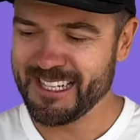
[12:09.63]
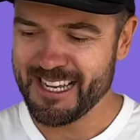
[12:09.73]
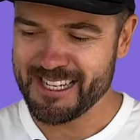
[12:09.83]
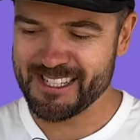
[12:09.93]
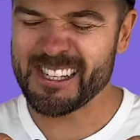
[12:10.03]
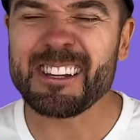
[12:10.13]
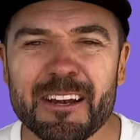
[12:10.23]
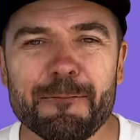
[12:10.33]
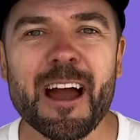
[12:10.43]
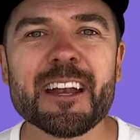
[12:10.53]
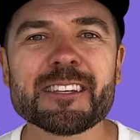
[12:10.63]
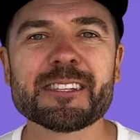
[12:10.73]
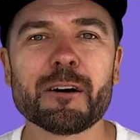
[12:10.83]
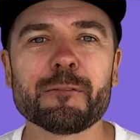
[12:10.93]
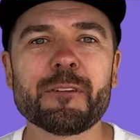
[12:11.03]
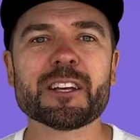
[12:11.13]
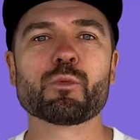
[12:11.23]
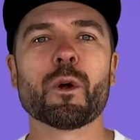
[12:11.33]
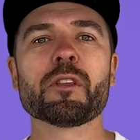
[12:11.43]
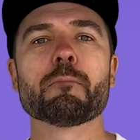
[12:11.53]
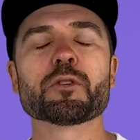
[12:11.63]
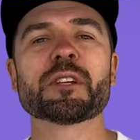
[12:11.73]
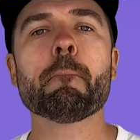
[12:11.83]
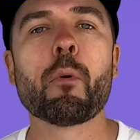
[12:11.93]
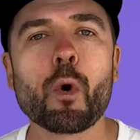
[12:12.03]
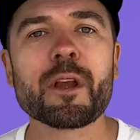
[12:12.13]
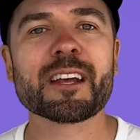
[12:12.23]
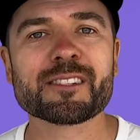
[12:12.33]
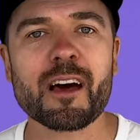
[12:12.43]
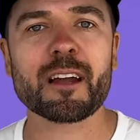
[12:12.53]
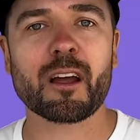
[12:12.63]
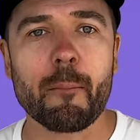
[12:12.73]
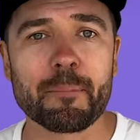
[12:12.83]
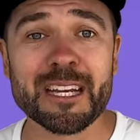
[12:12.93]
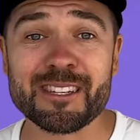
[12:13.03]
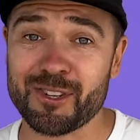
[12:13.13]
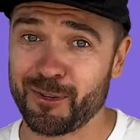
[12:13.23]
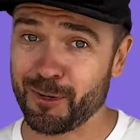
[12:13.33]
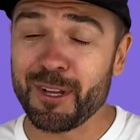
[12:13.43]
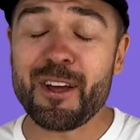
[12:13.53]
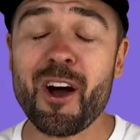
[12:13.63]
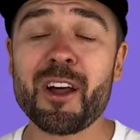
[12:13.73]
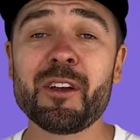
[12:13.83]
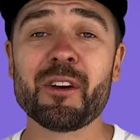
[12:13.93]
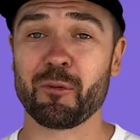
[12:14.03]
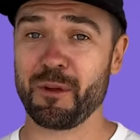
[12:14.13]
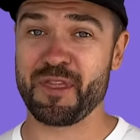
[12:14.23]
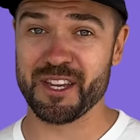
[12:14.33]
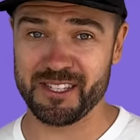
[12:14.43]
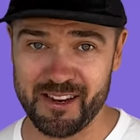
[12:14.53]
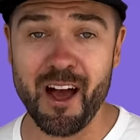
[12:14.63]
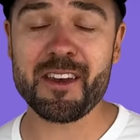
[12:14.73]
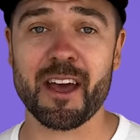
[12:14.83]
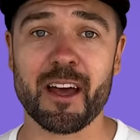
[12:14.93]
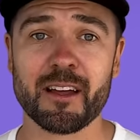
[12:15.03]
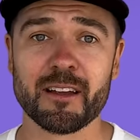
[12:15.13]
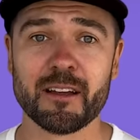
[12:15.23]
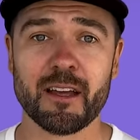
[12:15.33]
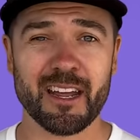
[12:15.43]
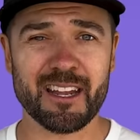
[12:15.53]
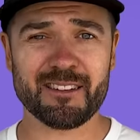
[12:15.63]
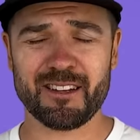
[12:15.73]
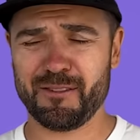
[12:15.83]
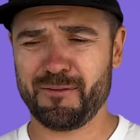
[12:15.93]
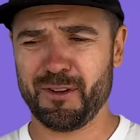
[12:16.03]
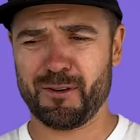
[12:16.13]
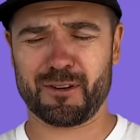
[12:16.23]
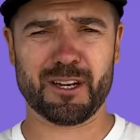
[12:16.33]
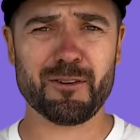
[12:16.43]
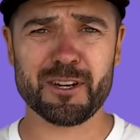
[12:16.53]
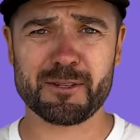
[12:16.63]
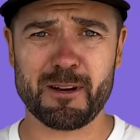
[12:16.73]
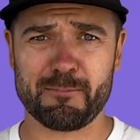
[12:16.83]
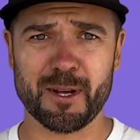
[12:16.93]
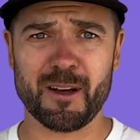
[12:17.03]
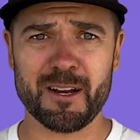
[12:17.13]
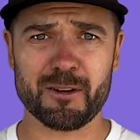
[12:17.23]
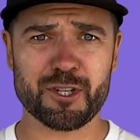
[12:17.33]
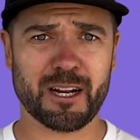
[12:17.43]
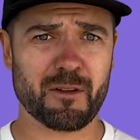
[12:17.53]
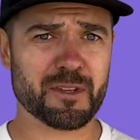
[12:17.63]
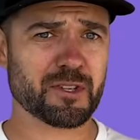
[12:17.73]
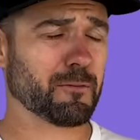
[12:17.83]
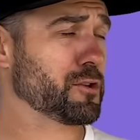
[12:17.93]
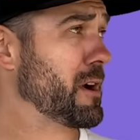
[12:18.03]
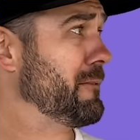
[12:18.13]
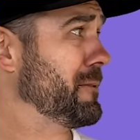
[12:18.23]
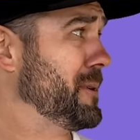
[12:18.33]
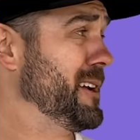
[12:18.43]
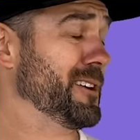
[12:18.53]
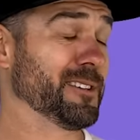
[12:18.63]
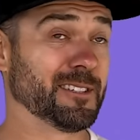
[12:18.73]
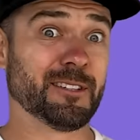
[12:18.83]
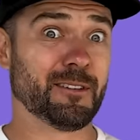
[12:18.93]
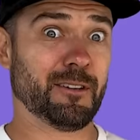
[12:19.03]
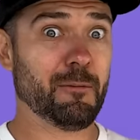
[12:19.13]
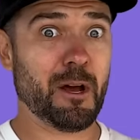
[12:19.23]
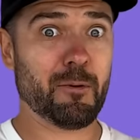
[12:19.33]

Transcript: solidified itself as one of the most important exotic companies early on with the Zonda. And if you're curious about Pagani, go check out this overdrive up here, all about